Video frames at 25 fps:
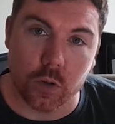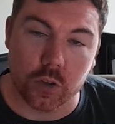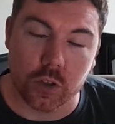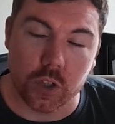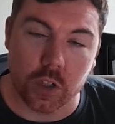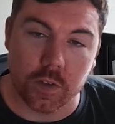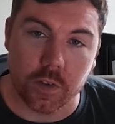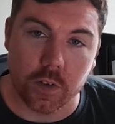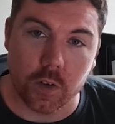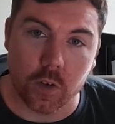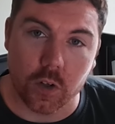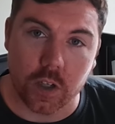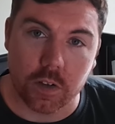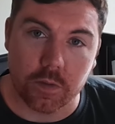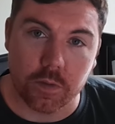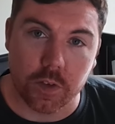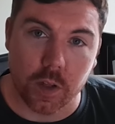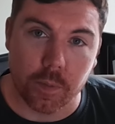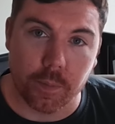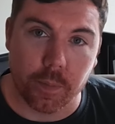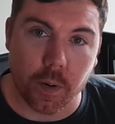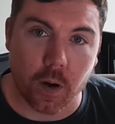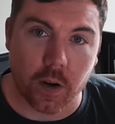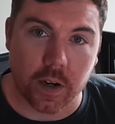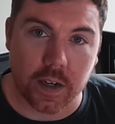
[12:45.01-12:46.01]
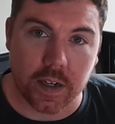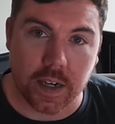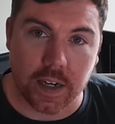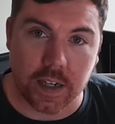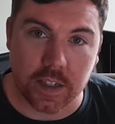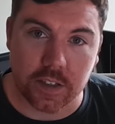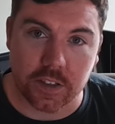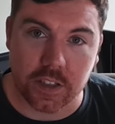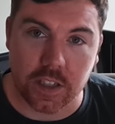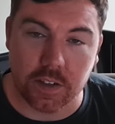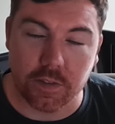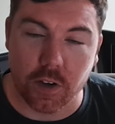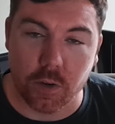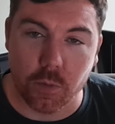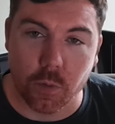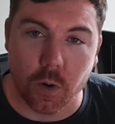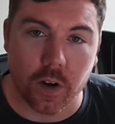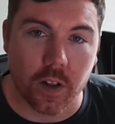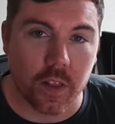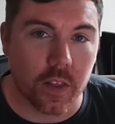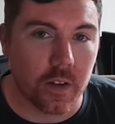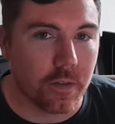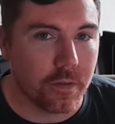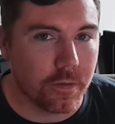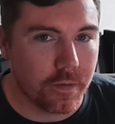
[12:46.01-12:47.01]
So if you're looking for the podcast, if you're one
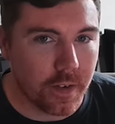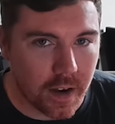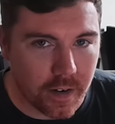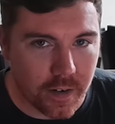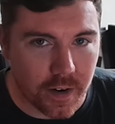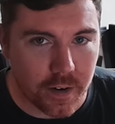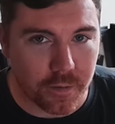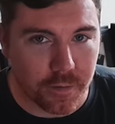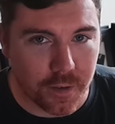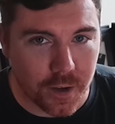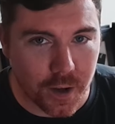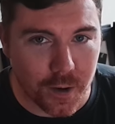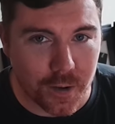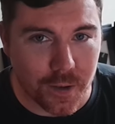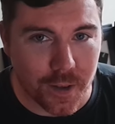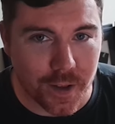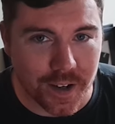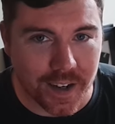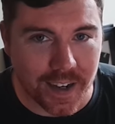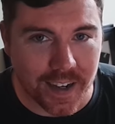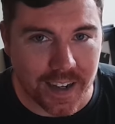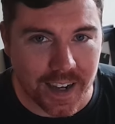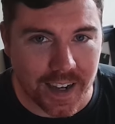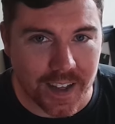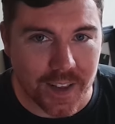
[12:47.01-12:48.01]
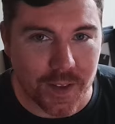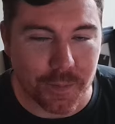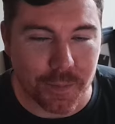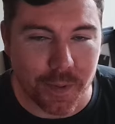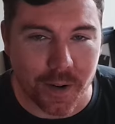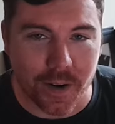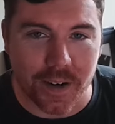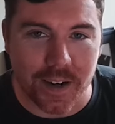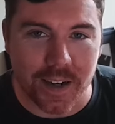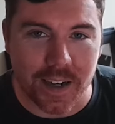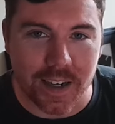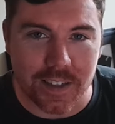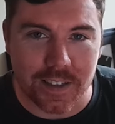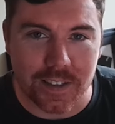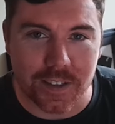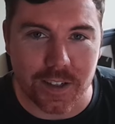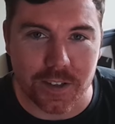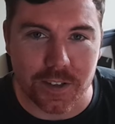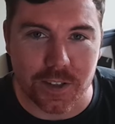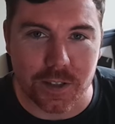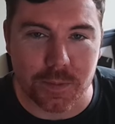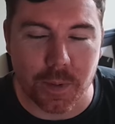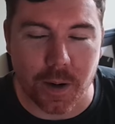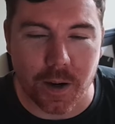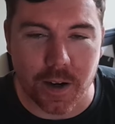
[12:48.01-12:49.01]
of the very few that can get the podcast on
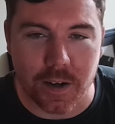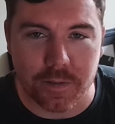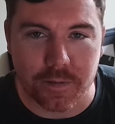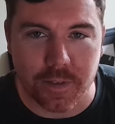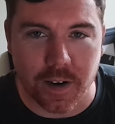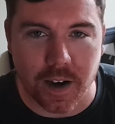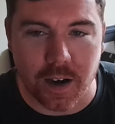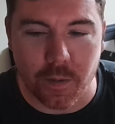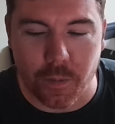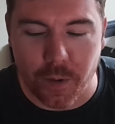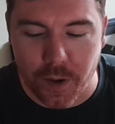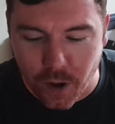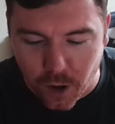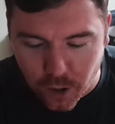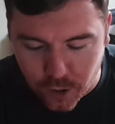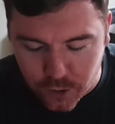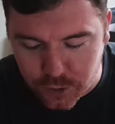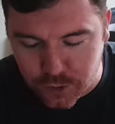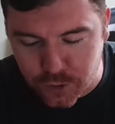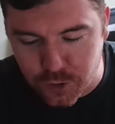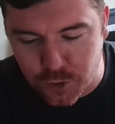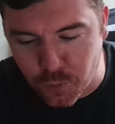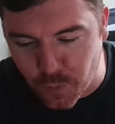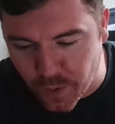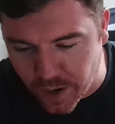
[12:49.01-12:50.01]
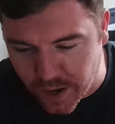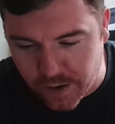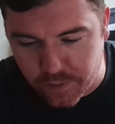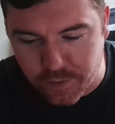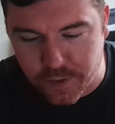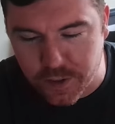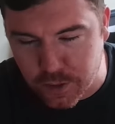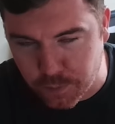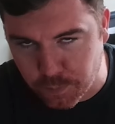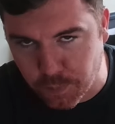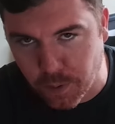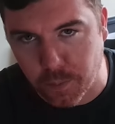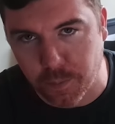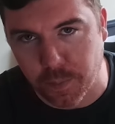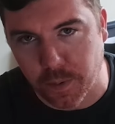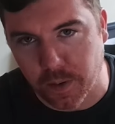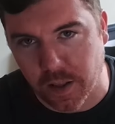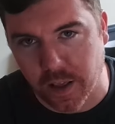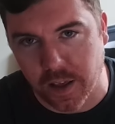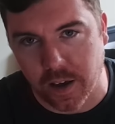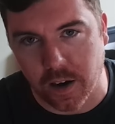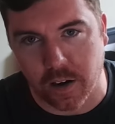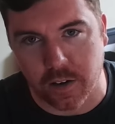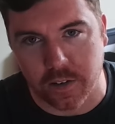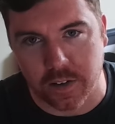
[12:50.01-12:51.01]
Spotify, we are still waiting for it to
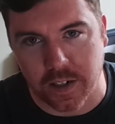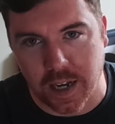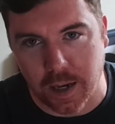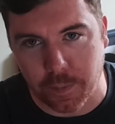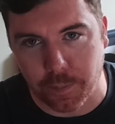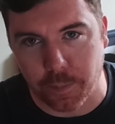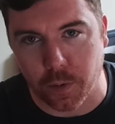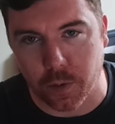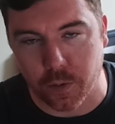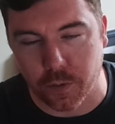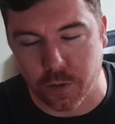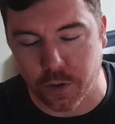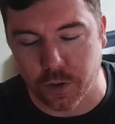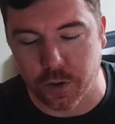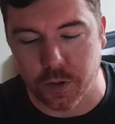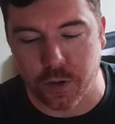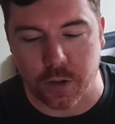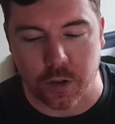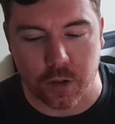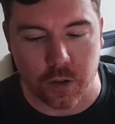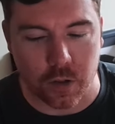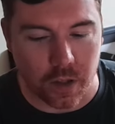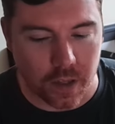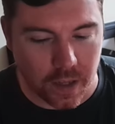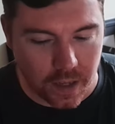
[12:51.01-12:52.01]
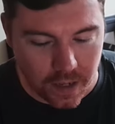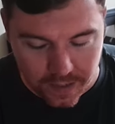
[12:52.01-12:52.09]
populate on Apple and Google.